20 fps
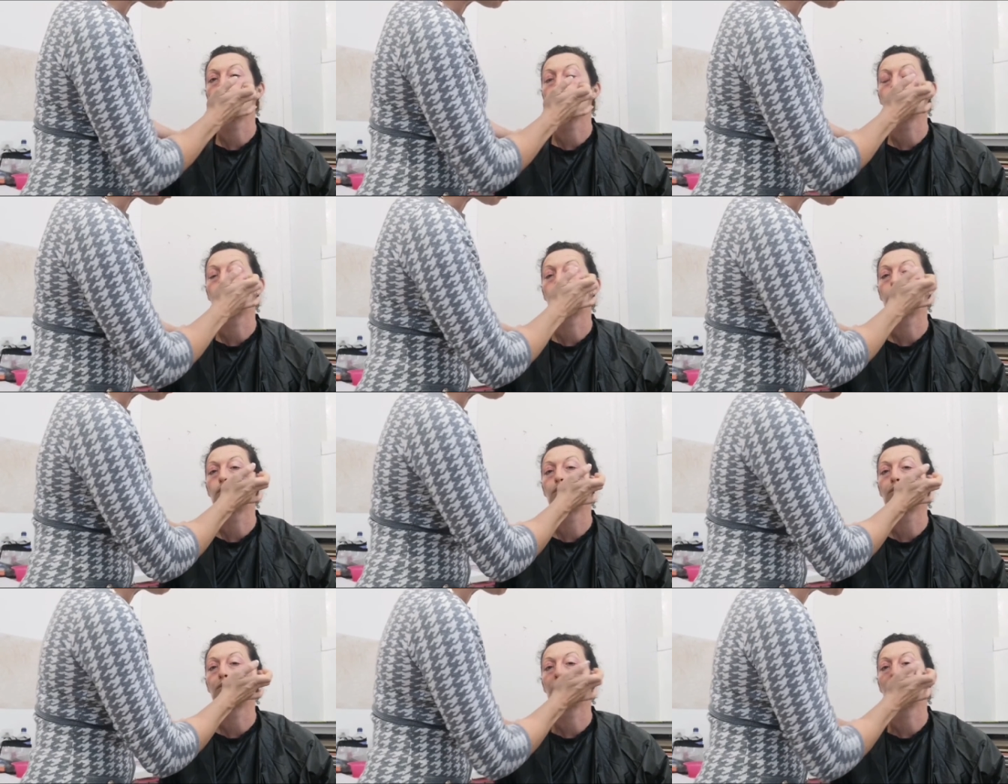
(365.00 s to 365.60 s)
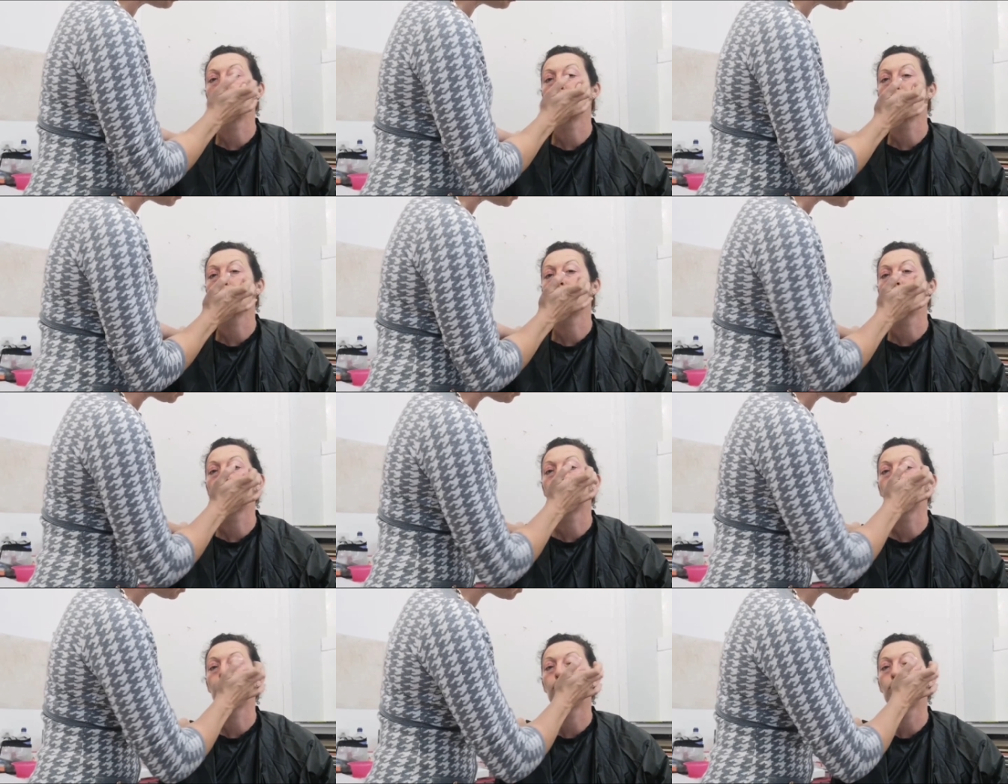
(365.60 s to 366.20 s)
strong
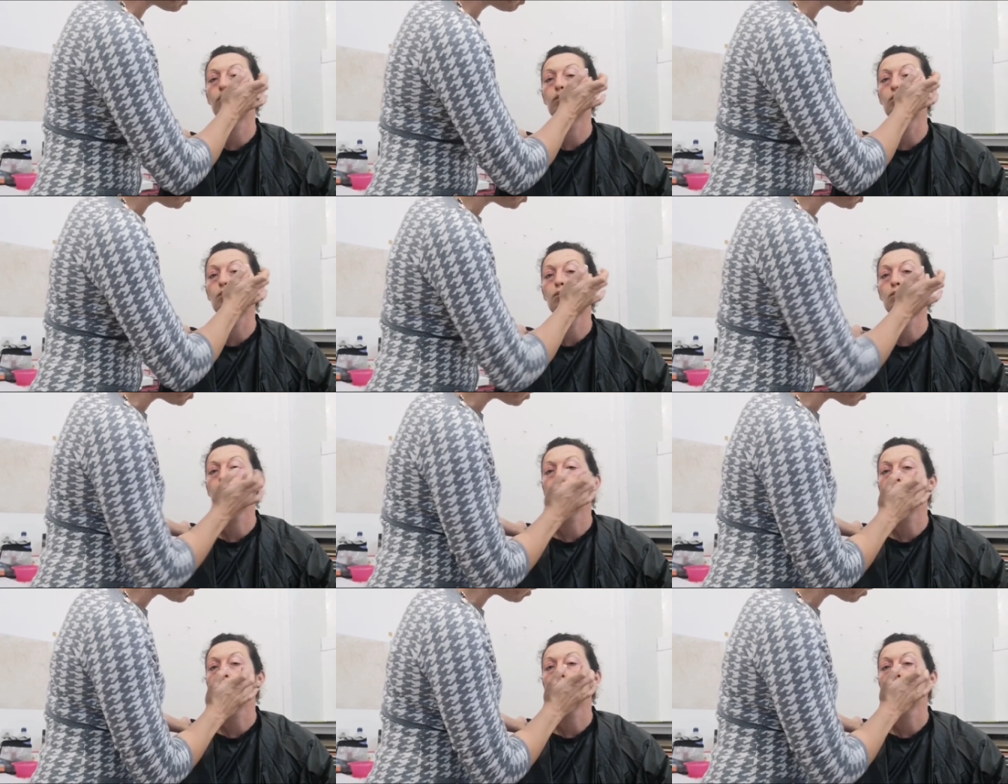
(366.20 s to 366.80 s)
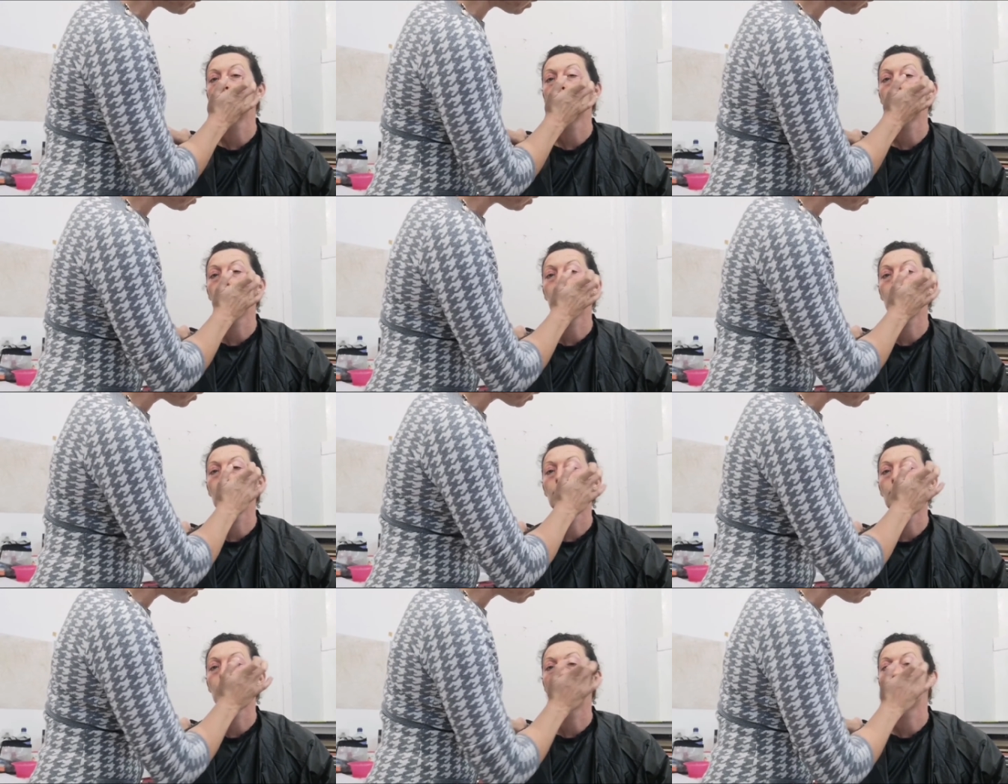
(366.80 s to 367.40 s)
bruise here as if she's
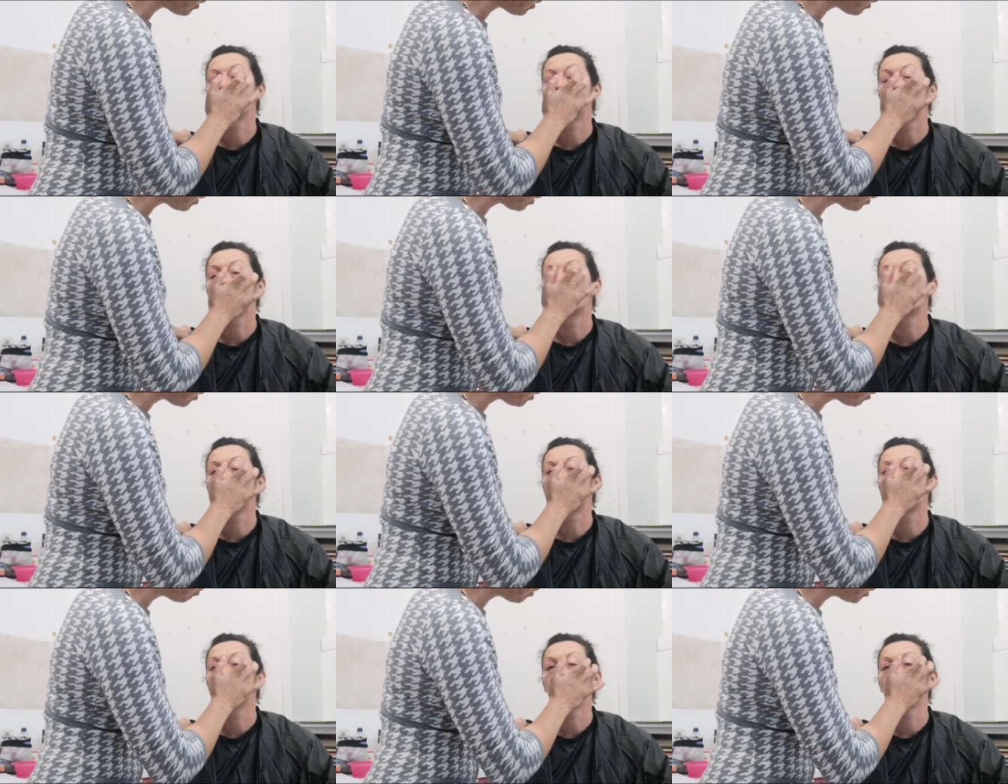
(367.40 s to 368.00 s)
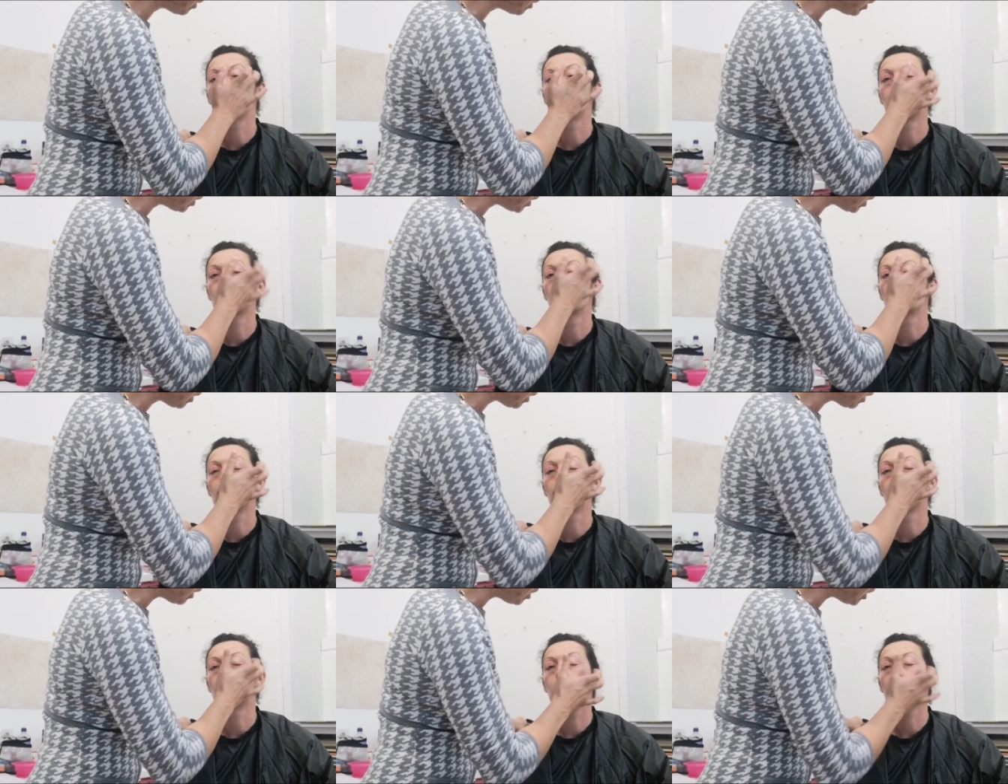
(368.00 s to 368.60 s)
got uh, a good
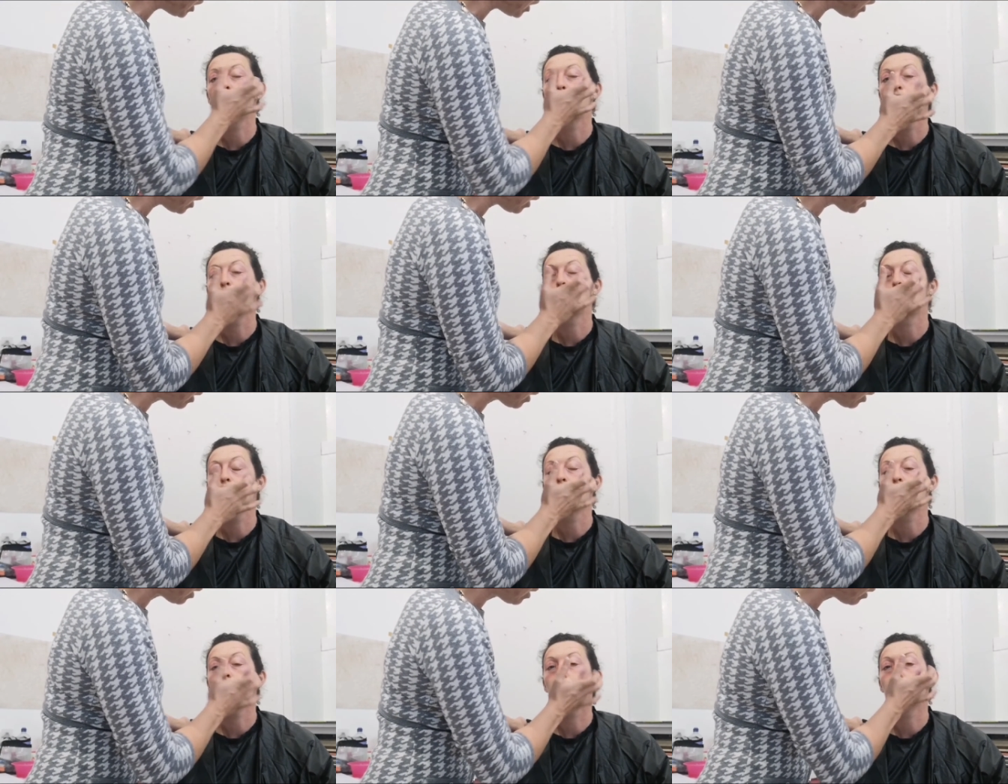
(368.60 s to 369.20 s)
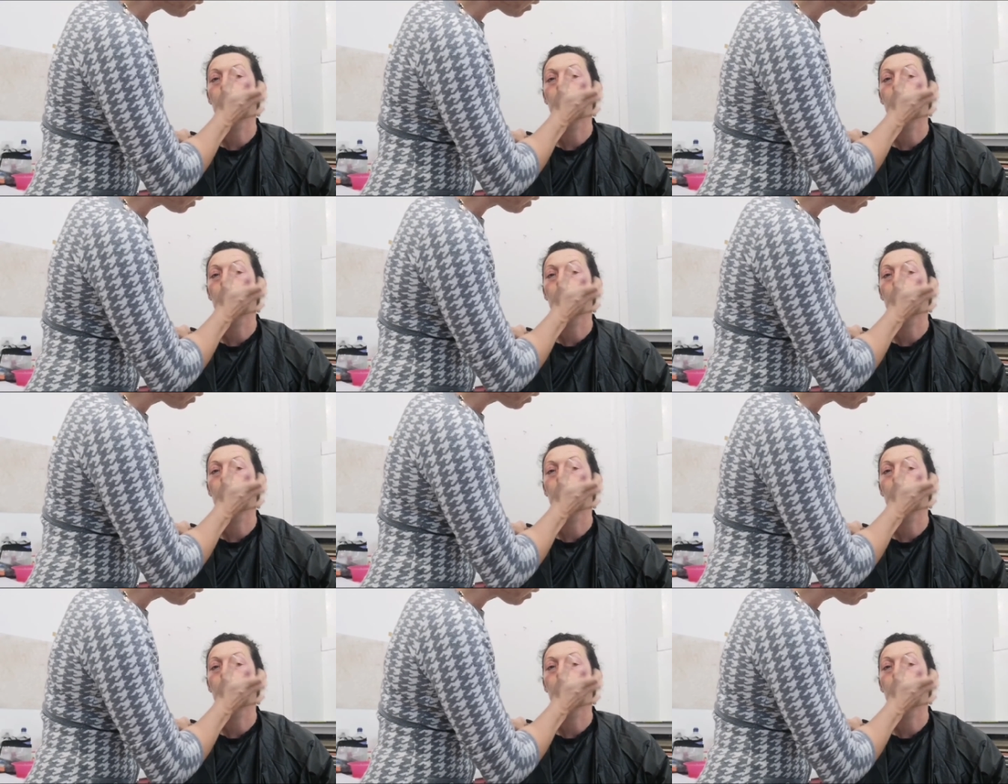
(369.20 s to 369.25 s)
punch in the cheek.